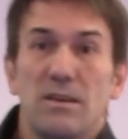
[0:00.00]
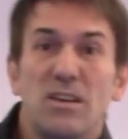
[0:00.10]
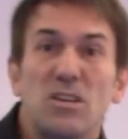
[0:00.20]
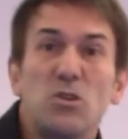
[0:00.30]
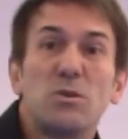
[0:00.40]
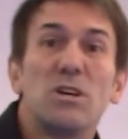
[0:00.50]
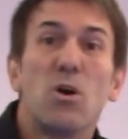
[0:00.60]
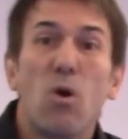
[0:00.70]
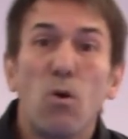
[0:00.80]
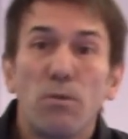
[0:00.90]
You can
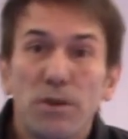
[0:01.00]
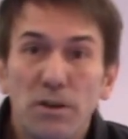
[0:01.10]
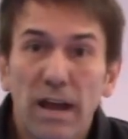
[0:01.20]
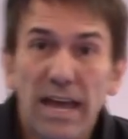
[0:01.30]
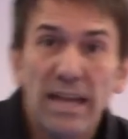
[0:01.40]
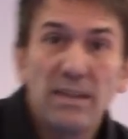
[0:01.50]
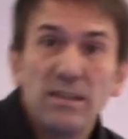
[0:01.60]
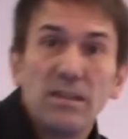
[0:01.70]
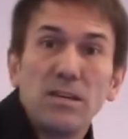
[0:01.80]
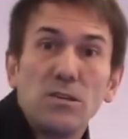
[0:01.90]
go over your head.
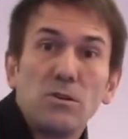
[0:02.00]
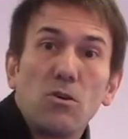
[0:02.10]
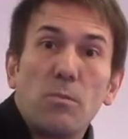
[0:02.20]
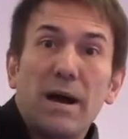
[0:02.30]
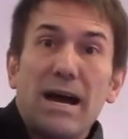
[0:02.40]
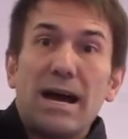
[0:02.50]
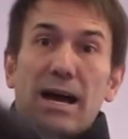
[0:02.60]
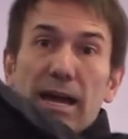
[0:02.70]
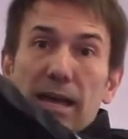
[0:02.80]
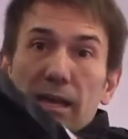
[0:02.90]
You can go up
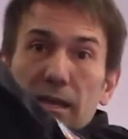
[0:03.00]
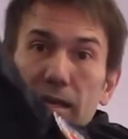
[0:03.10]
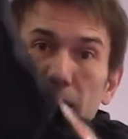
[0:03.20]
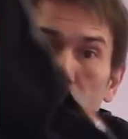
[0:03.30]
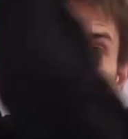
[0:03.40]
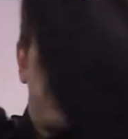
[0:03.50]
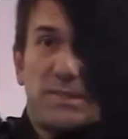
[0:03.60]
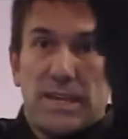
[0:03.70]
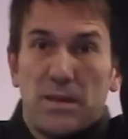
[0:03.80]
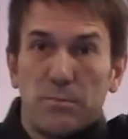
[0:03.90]
high with the
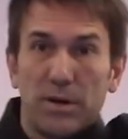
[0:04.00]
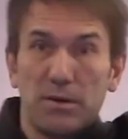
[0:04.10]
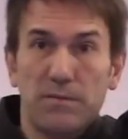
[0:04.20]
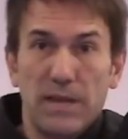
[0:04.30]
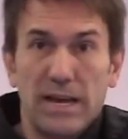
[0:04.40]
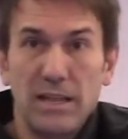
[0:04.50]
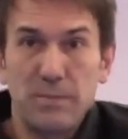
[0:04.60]
same butterfly. Let me get